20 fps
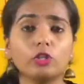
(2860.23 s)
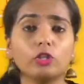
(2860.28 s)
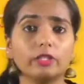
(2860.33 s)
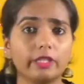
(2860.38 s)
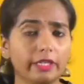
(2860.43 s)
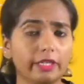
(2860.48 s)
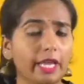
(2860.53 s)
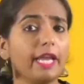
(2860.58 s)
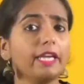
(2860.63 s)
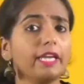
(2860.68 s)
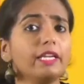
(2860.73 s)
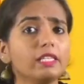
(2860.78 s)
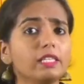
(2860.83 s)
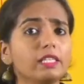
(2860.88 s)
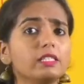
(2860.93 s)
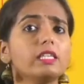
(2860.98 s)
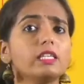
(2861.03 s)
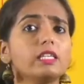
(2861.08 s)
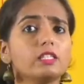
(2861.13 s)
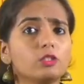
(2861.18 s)
solution
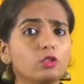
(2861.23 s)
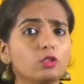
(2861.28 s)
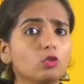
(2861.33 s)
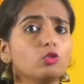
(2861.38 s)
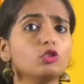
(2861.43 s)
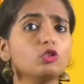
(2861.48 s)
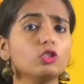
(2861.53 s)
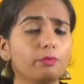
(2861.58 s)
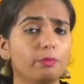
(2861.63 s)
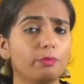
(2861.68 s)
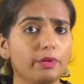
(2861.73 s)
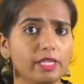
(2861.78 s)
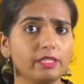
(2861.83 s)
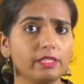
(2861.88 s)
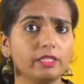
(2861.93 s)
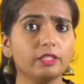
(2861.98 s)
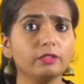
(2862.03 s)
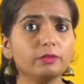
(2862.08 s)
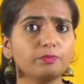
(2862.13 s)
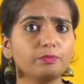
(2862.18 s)
present,
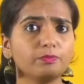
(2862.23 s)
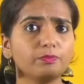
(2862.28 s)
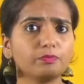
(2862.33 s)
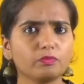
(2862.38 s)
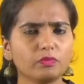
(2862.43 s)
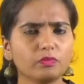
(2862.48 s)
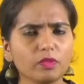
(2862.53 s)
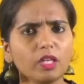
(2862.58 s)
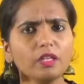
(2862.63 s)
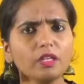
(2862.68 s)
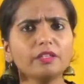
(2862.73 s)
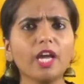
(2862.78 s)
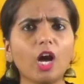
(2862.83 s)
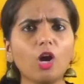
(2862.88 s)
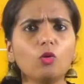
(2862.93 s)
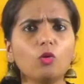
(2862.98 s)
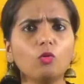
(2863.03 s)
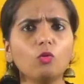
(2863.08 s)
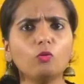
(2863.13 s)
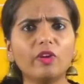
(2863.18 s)
now when the
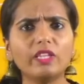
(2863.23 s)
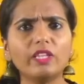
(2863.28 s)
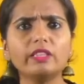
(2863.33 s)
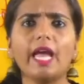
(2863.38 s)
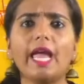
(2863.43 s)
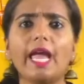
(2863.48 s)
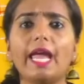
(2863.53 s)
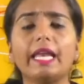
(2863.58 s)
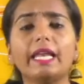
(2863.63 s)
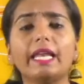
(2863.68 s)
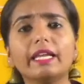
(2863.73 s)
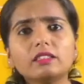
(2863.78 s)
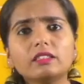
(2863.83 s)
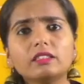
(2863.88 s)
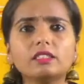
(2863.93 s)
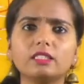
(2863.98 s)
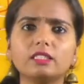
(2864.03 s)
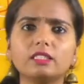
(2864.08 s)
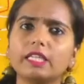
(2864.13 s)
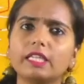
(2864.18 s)
electricity is
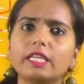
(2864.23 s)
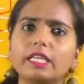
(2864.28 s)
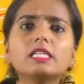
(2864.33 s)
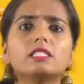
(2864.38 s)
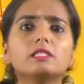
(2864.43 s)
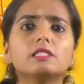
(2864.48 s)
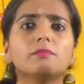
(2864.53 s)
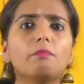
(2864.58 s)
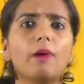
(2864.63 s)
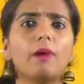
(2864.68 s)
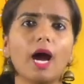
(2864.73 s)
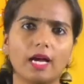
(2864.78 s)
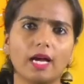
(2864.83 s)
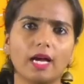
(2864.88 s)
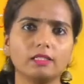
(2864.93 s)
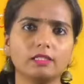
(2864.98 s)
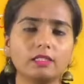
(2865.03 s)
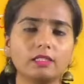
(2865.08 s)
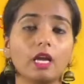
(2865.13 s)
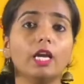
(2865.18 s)
passed, you are
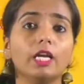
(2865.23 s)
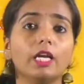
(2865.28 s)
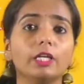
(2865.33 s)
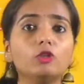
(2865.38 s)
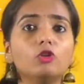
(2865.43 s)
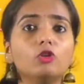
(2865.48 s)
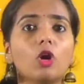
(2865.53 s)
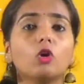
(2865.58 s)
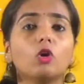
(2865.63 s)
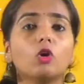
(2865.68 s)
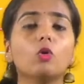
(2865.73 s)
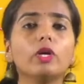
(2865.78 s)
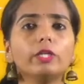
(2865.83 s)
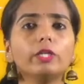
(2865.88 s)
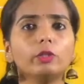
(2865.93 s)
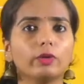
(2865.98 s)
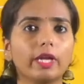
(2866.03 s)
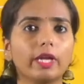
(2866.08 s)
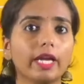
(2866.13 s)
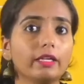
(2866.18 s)
going to get
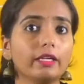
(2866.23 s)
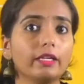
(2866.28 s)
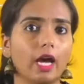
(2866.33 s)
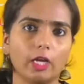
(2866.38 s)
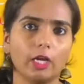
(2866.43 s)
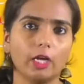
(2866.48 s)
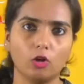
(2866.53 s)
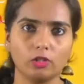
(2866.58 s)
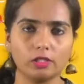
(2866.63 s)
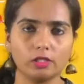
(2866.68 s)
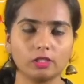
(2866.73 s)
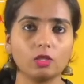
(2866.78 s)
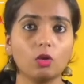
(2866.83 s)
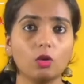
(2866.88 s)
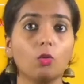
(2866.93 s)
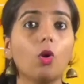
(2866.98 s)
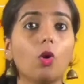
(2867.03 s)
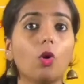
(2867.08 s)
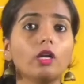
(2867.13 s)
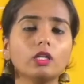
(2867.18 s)
ions. What are those
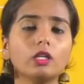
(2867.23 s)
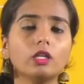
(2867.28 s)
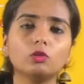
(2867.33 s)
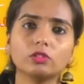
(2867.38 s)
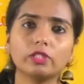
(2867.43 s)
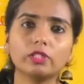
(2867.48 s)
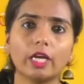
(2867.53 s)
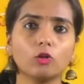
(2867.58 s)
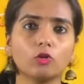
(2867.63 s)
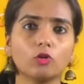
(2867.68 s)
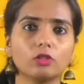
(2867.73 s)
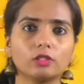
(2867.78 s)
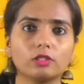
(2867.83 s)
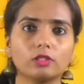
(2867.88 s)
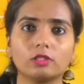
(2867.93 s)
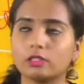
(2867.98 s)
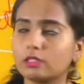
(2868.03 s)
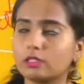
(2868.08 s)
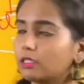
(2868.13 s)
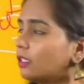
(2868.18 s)
ions? We
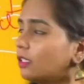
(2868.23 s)
are going